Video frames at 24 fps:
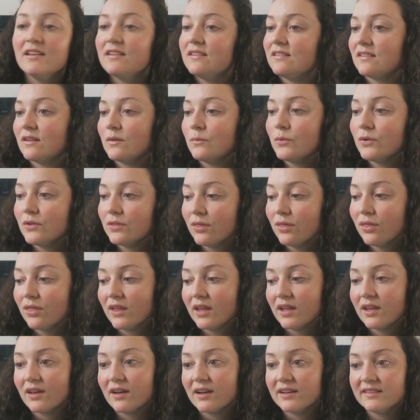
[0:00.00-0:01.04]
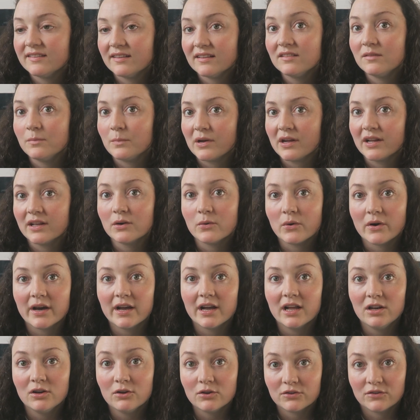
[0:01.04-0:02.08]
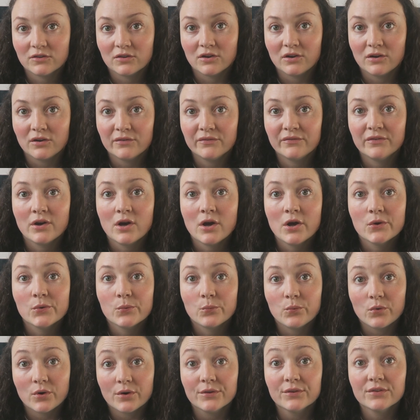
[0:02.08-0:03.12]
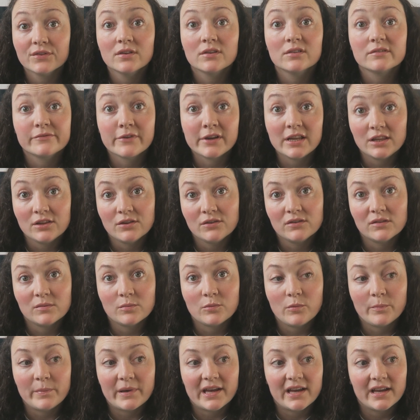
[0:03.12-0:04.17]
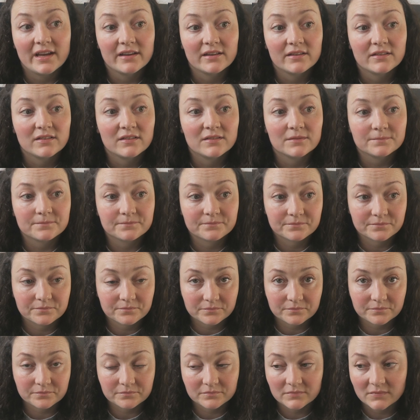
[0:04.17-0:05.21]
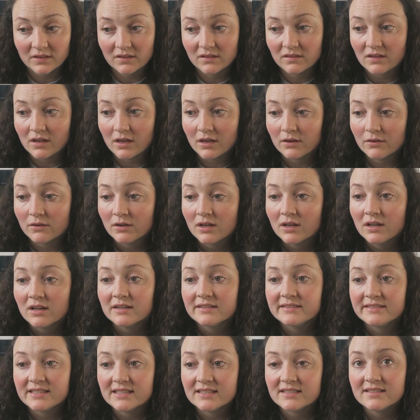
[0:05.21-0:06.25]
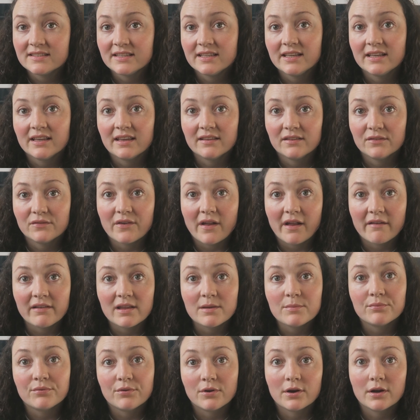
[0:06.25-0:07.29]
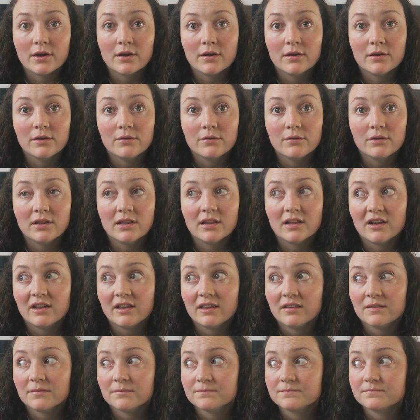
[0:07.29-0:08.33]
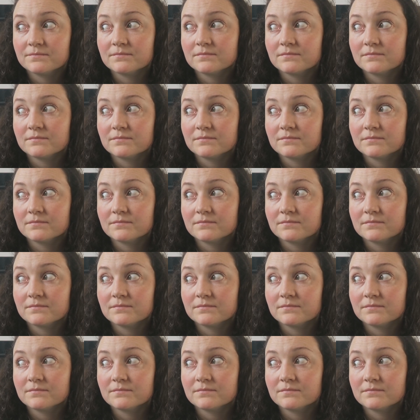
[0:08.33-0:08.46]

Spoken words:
so one thing I did buy quite a lot of was reusable bags. So Disney is very pro like